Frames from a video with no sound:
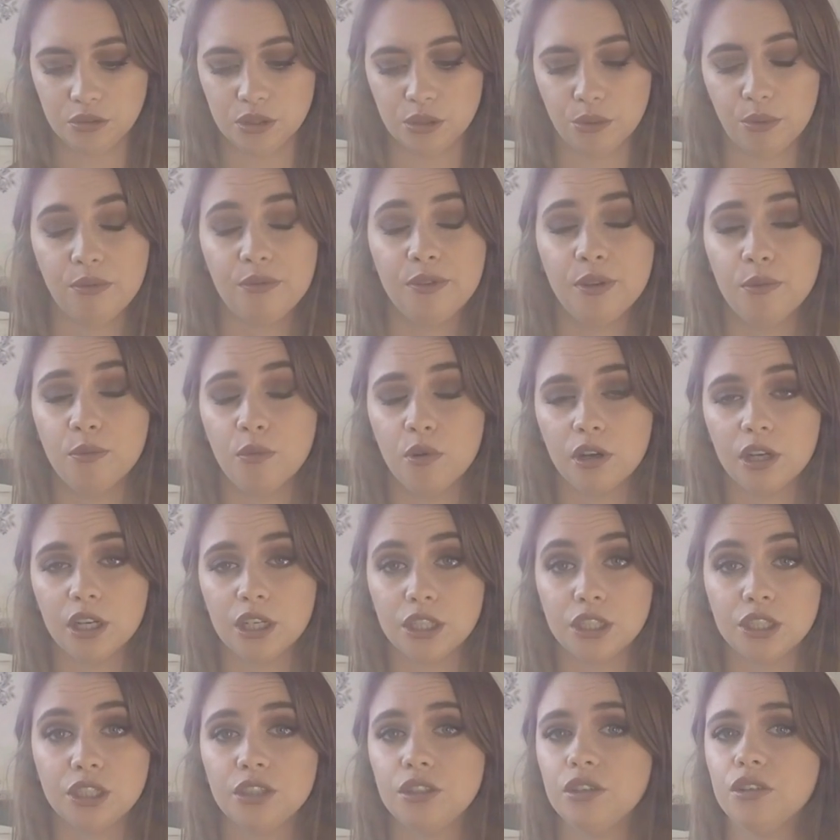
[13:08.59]
So if you want
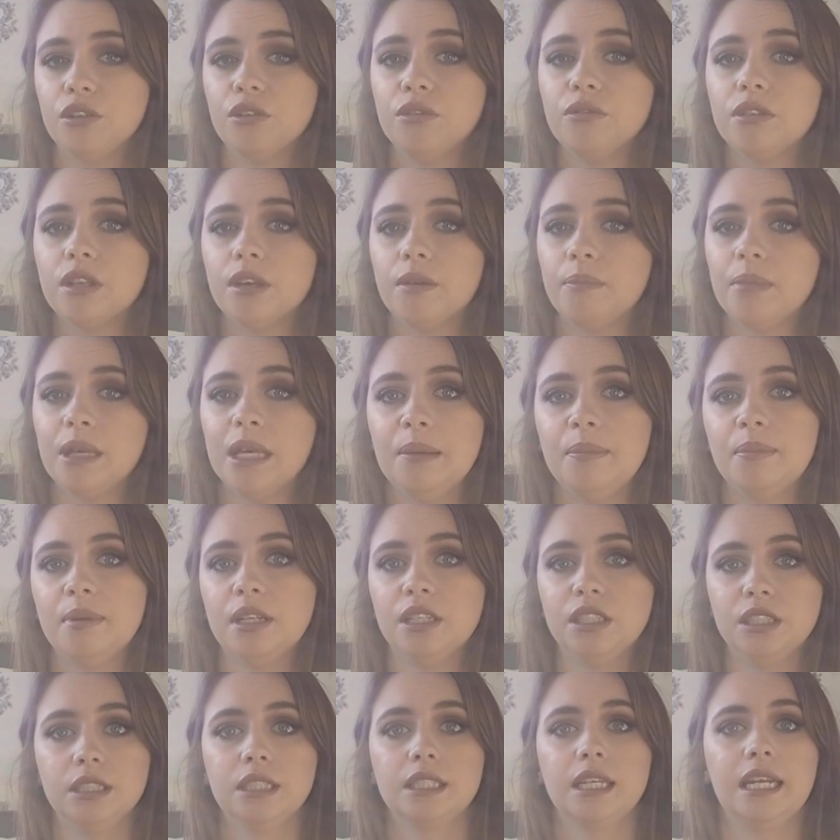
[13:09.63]
a shoe that
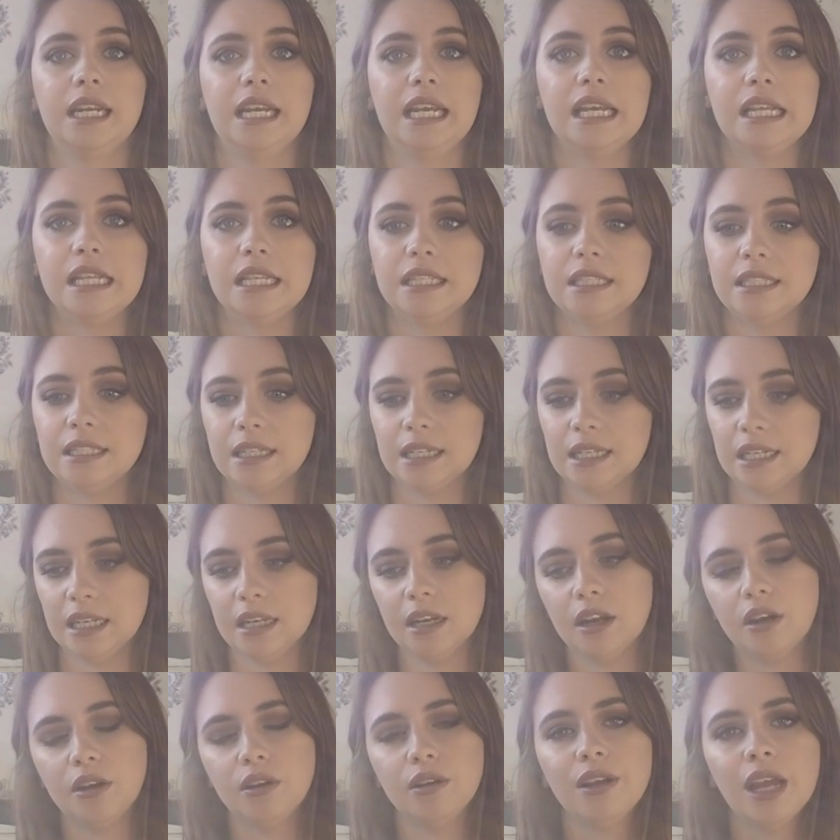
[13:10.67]
people are just going to instantly
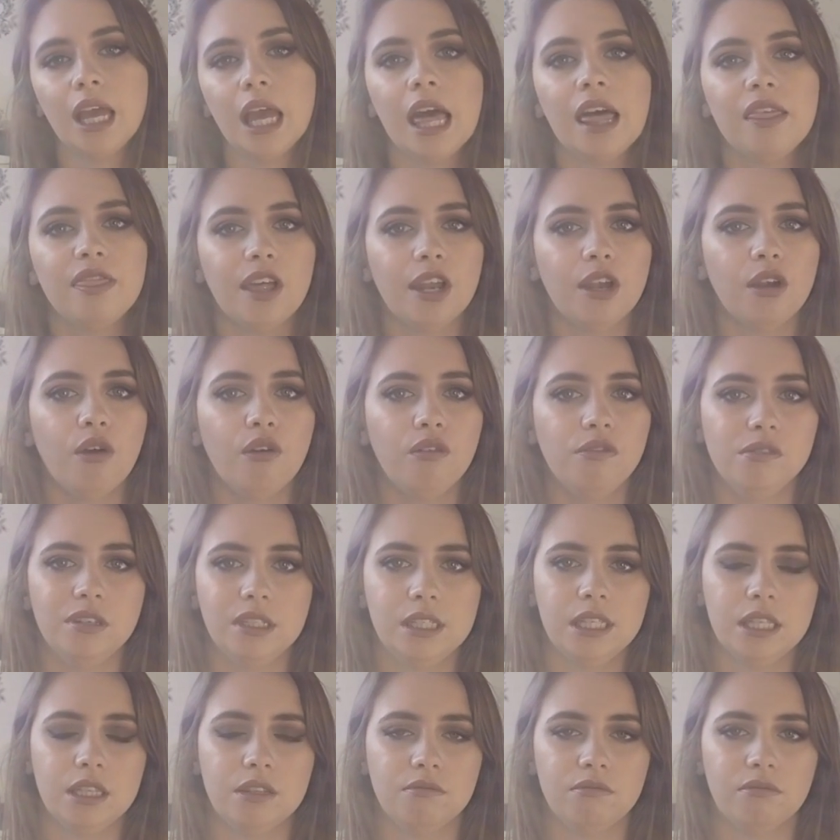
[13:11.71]
know, then
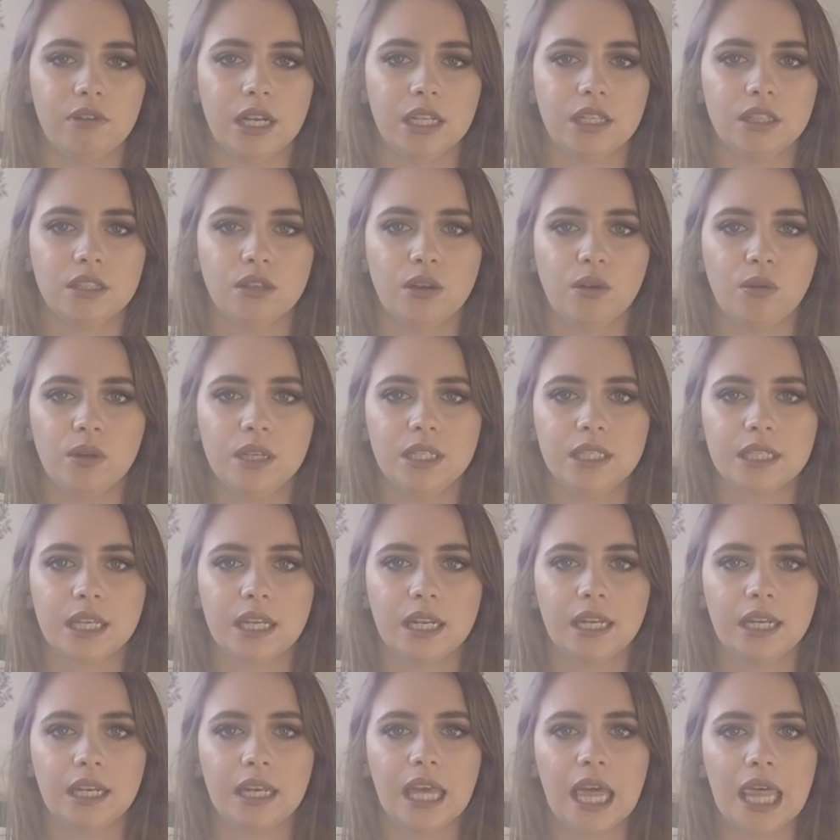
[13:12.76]
obviously the red sole is
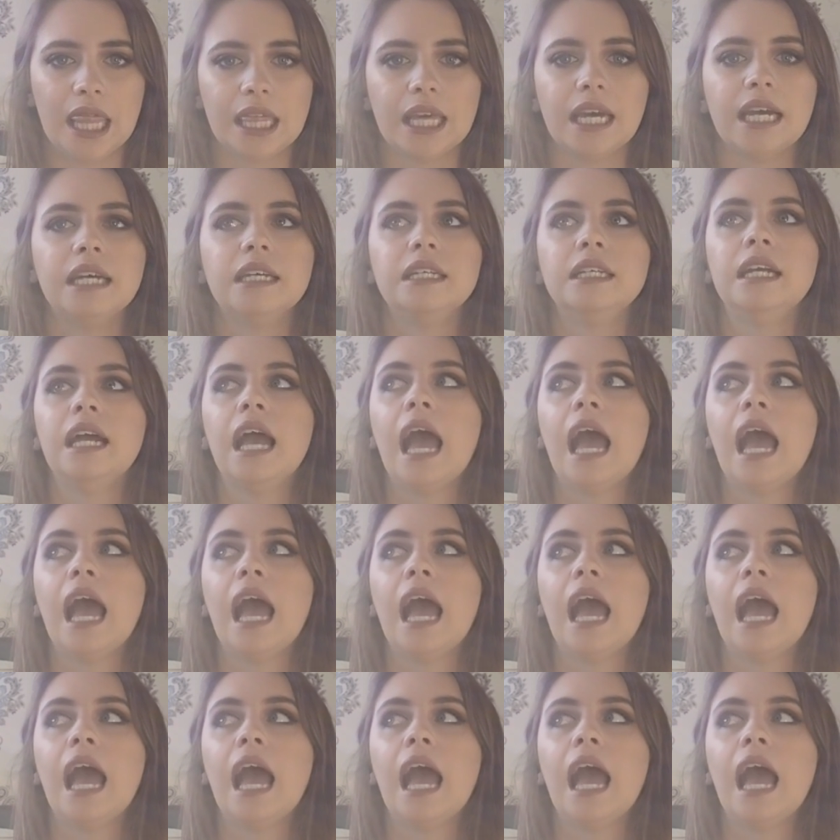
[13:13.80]
going to get that.